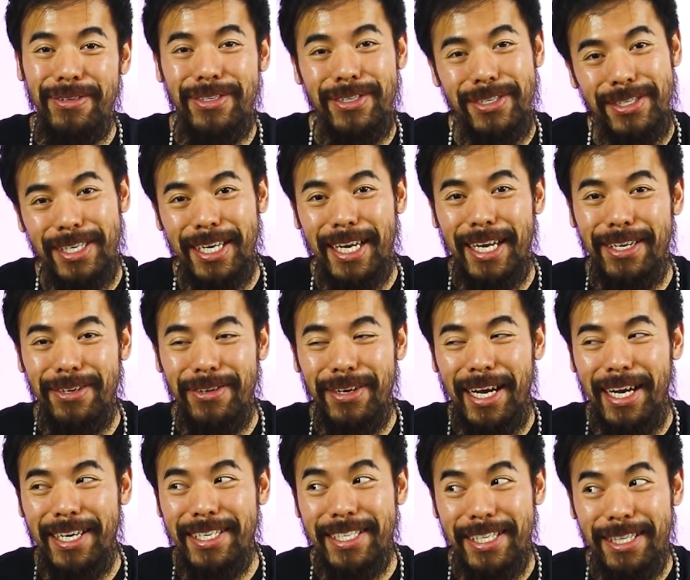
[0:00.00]
just to get you
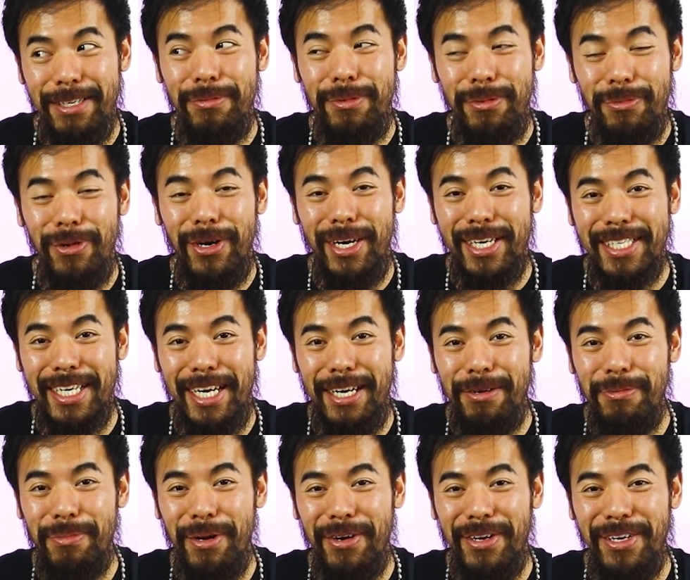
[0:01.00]
guys a little bit more
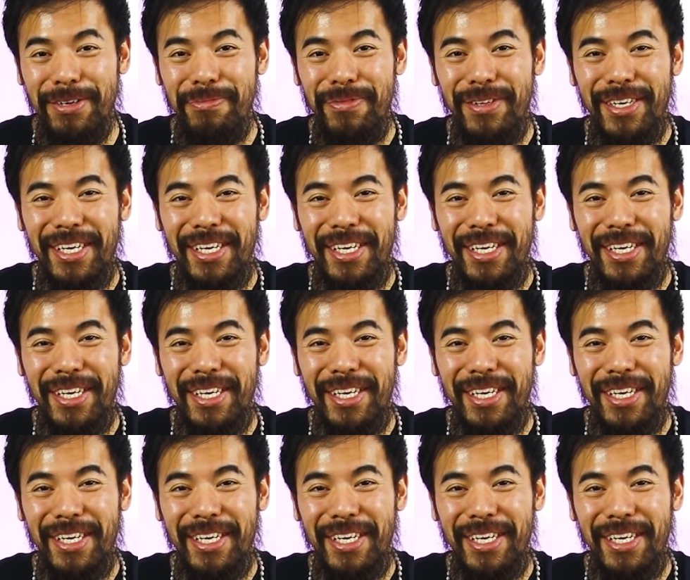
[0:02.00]
excited about it.